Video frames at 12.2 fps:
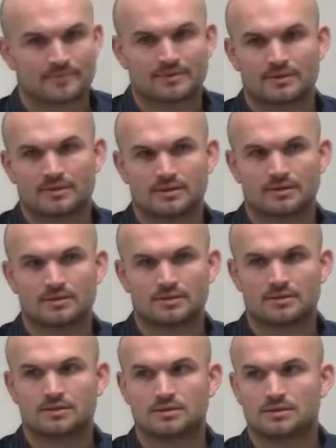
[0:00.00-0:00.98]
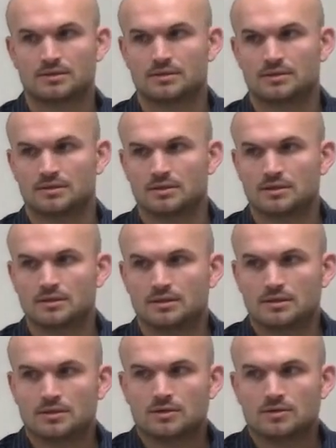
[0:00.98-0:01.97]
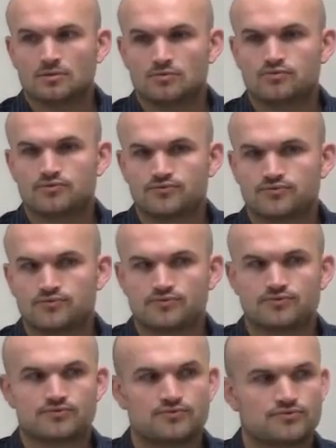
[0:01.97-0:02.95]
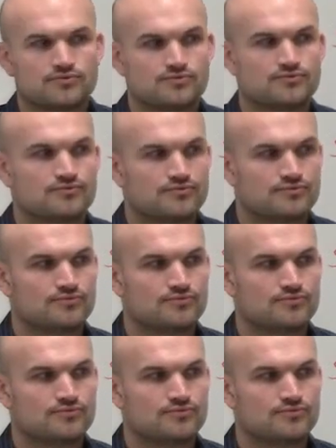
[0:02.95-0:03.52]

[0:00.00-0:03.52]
Nothing is said.